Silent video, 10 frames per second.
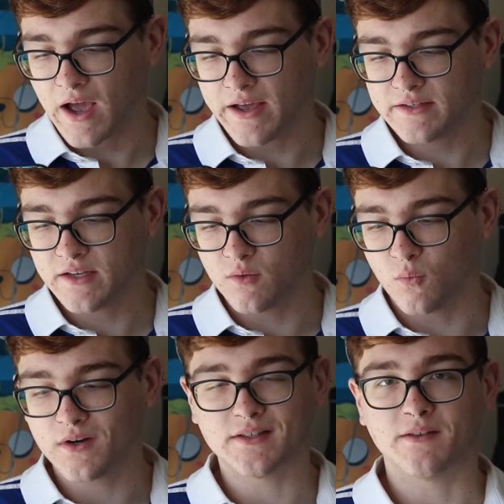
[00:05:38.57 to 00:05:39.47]
I said,
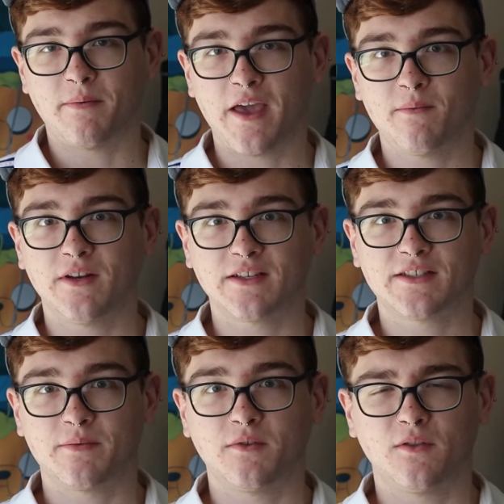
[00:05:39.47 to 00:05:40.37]
what is the payment
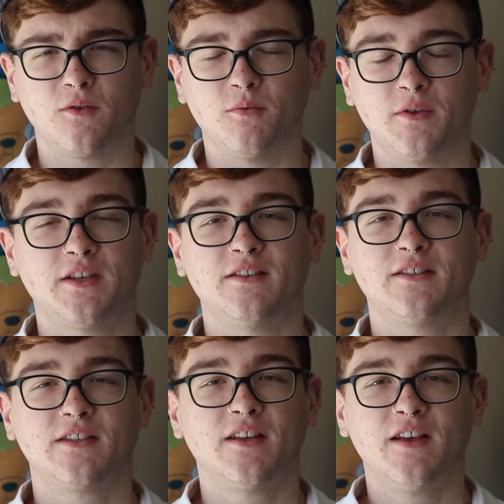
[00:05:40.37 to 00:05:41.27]
accepted through?
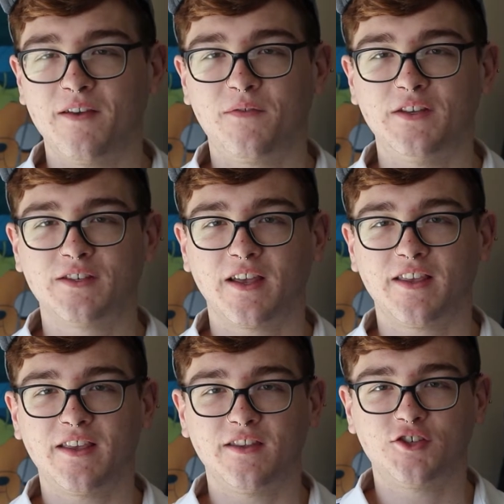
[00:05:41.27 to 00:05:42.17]
Because if he's
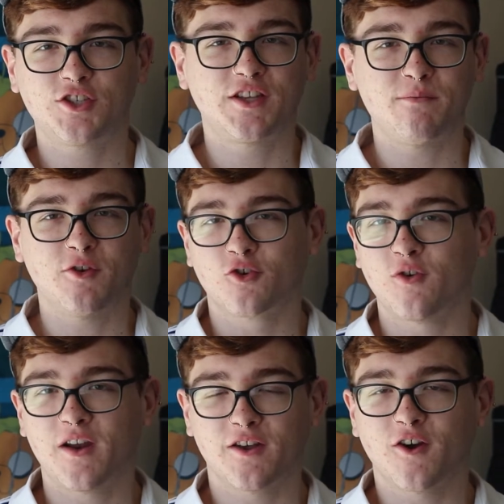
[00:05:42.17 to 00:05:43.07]
like, just give me your
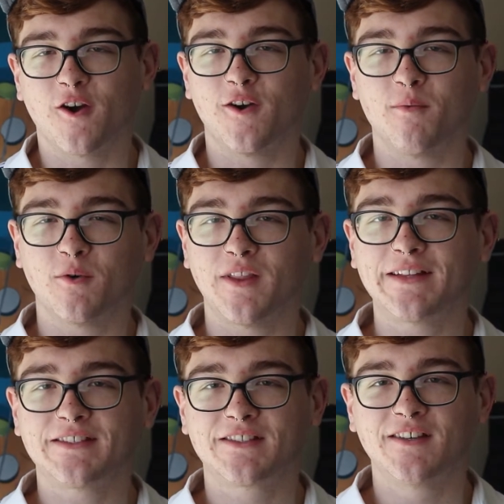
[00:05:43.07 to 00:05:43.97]
credit card number,
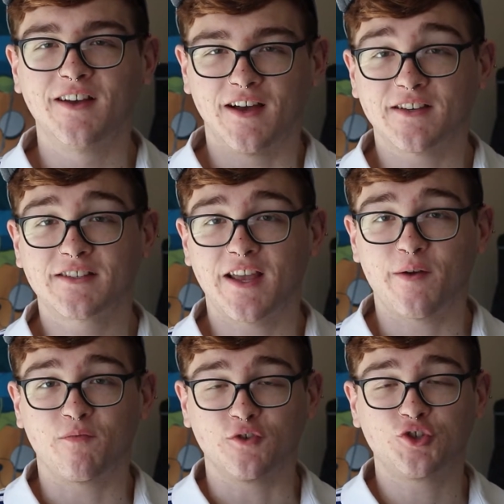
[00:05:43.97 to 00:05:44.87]
that's a
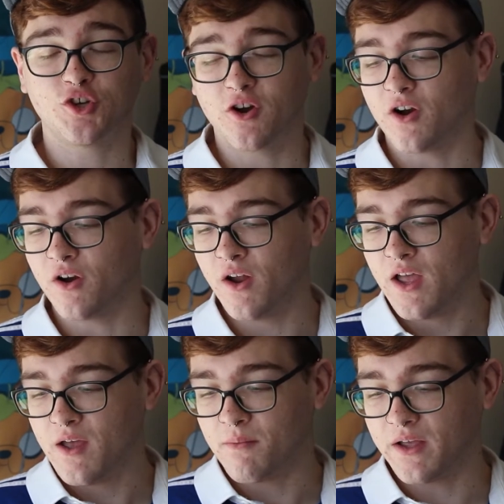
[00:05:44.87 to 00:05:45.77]
scam for sure.
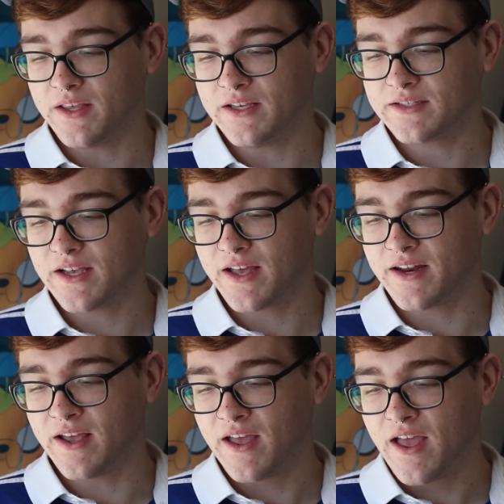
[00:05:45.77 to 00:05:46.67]
But he
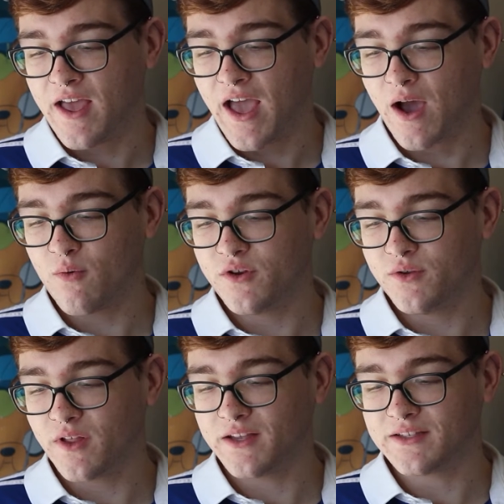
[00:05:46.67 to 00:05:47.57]
said, how would
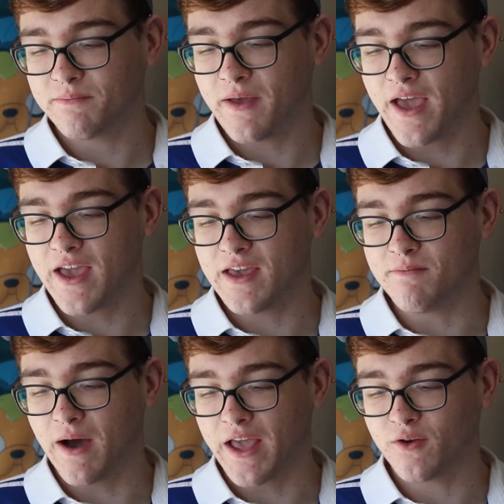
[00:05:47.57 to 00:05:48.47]
you like to pay
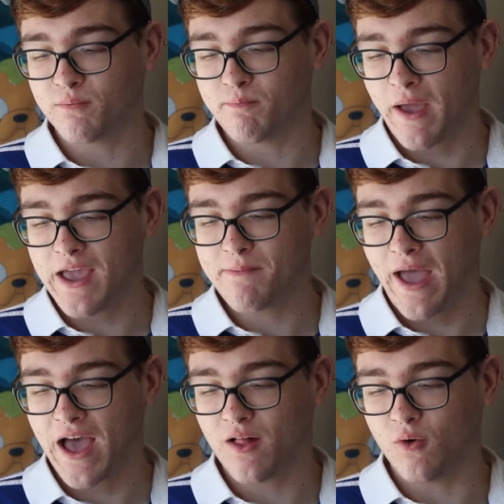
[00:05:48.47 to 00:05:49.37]
by
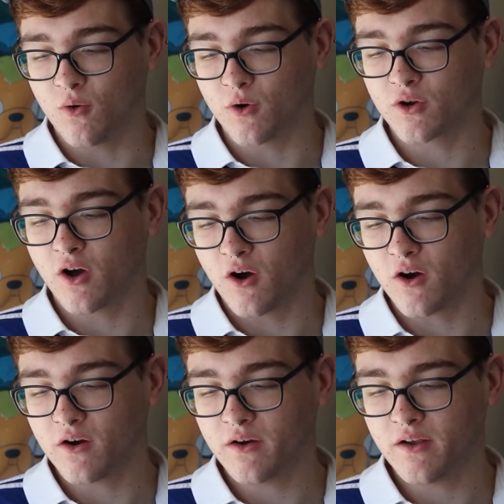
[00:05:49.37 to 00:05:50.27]
PayPal or
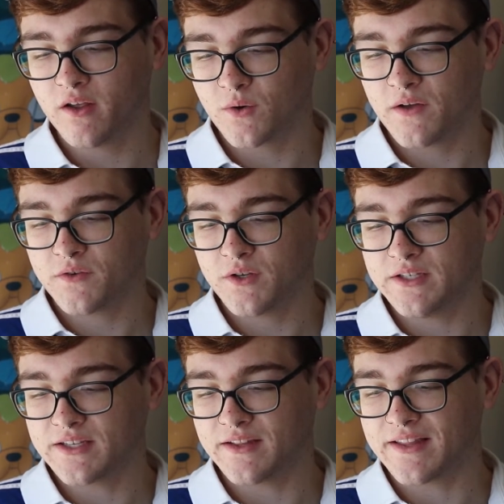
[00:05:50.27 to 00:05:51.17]
card? So after
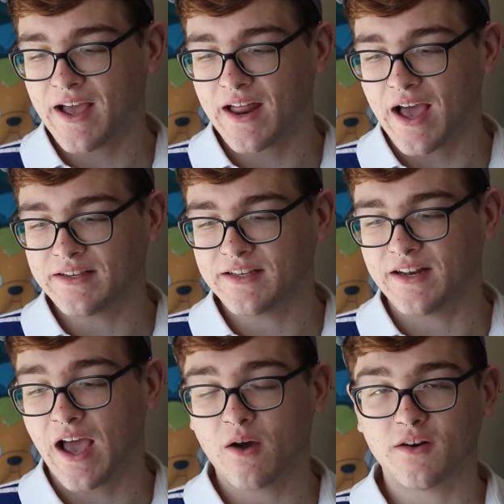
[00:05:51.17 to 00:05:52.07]
he sent that, I
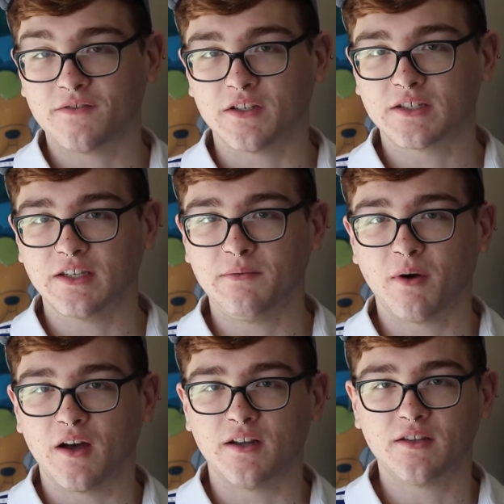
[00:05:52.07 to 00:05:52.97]
said I would have to sleep
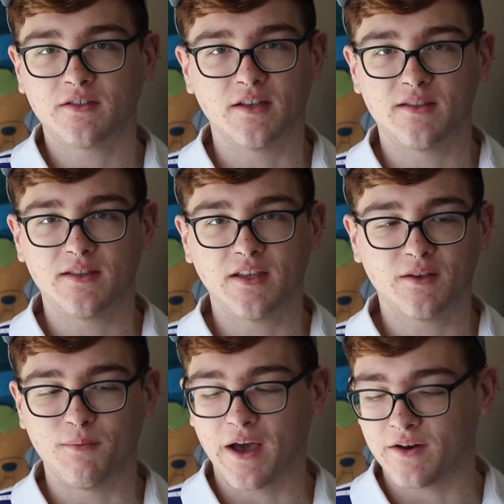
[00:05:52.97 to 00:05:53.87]
on it to
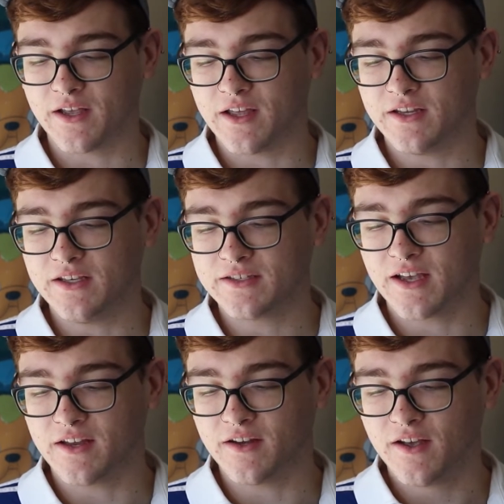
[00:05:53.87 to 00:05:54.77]
think about it. And he
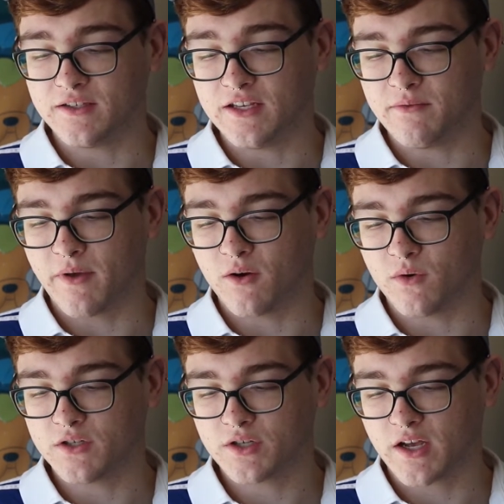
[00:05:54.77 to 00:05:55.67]
said his email,
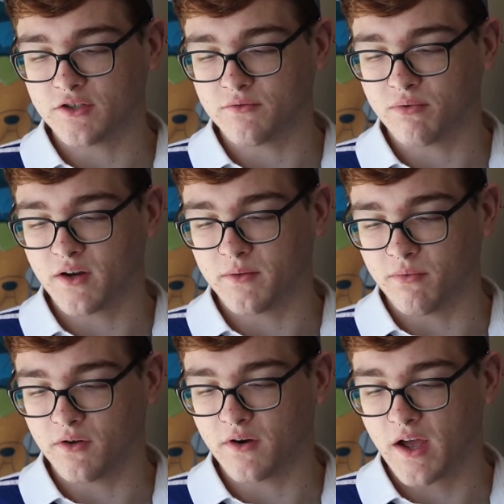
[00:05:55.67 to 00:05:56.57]
which I should probably
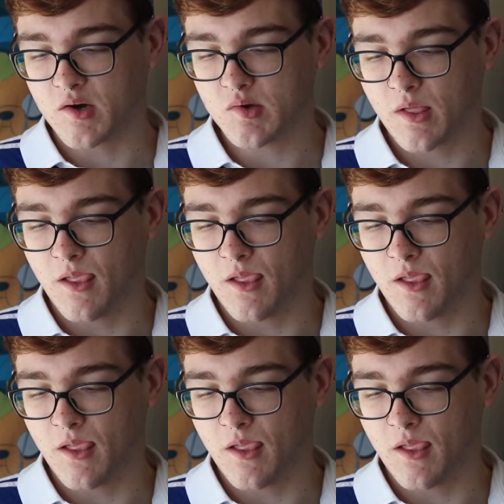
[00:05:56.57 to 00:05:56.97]
blur out.